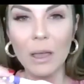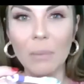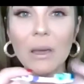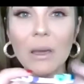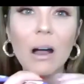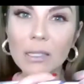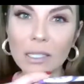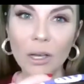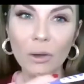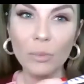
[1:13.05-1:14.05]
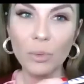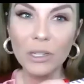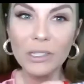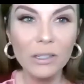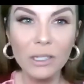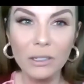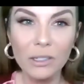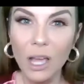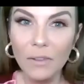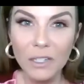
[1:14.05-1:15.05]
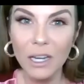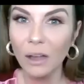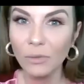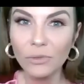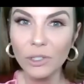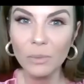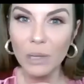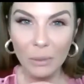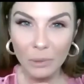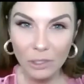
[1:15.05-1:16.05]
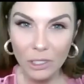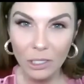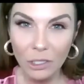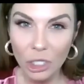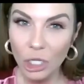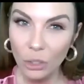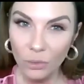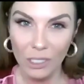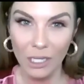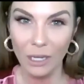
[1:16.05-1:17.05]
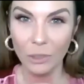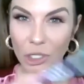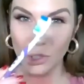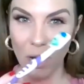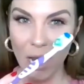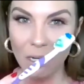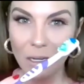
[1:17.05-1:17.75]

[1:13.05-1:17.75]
but also the bristles are soft enough to be able to use it, which is great.